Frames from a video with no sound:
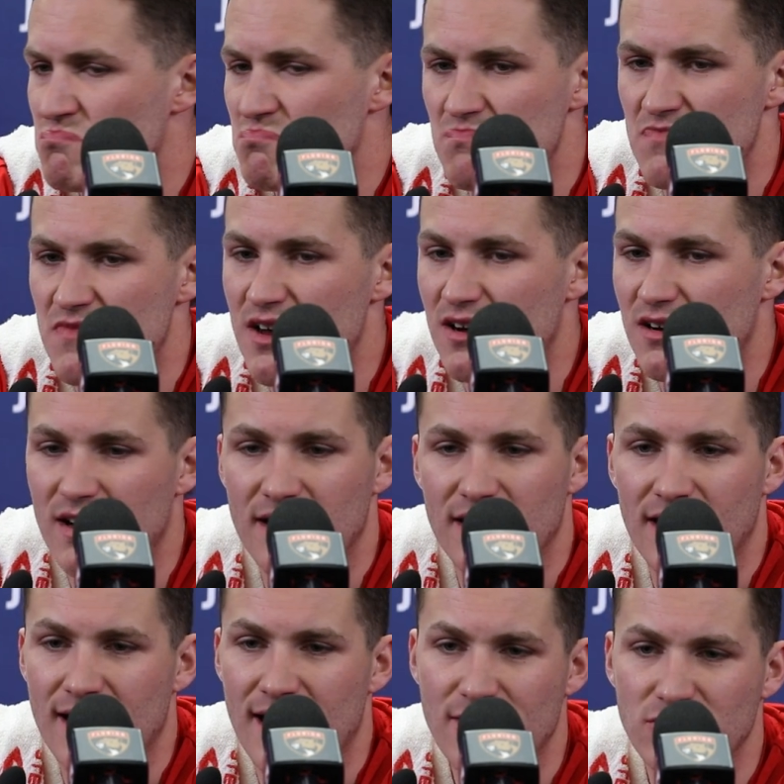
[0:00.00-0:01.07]
No,
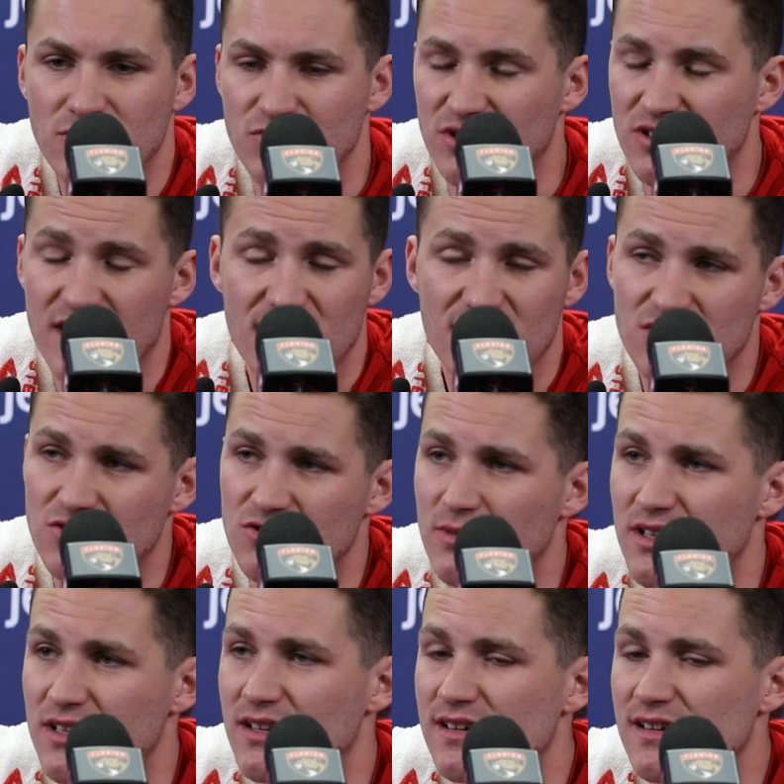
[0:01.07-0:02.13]
I haven't really asked too
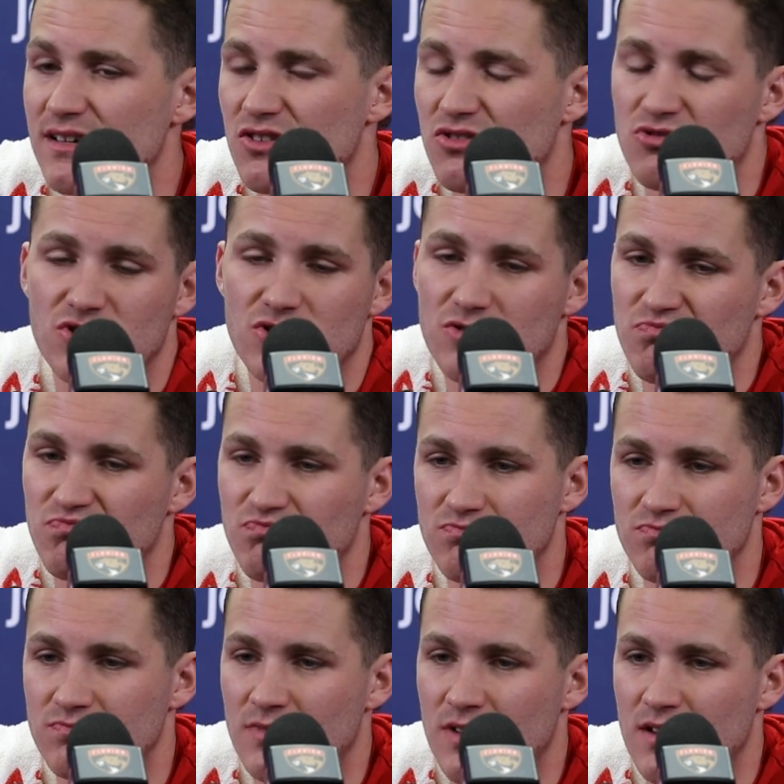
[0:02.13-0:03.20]
many guys. Just
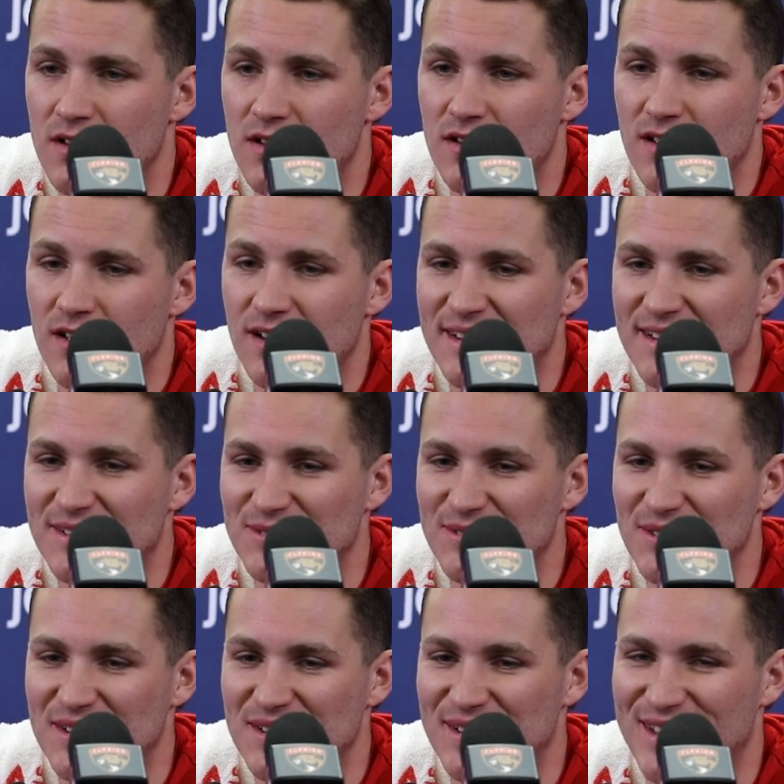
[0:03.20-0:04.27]
I don't
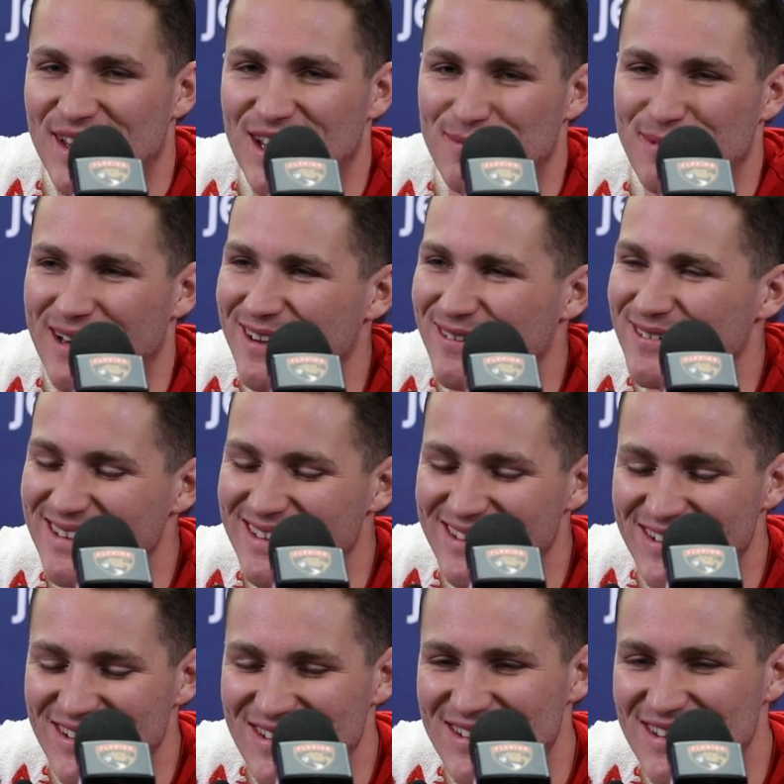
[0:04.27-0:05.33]
think it's as big of a
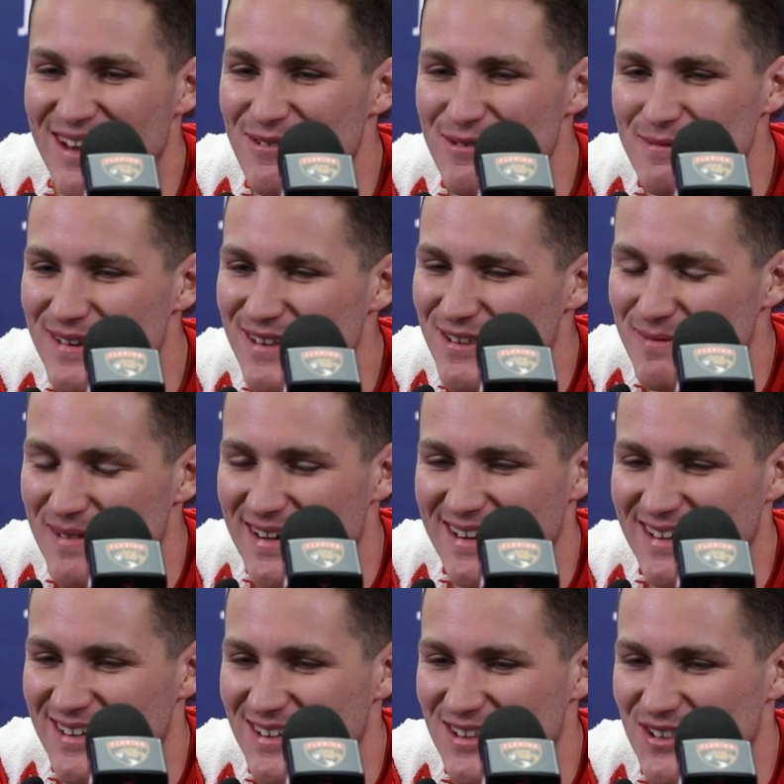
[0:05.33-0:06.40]
deal as everybody's
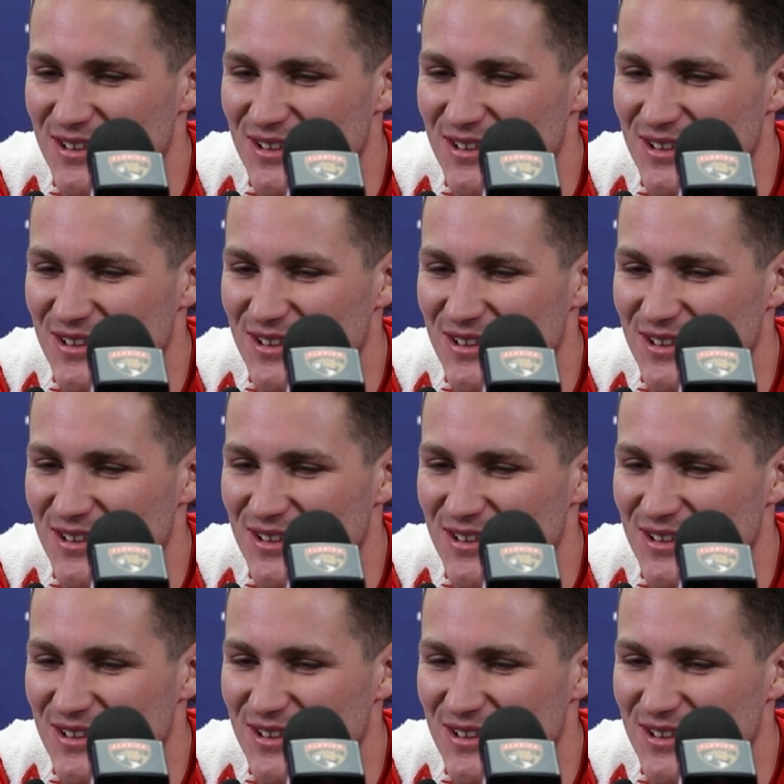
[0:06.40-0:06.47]
making it.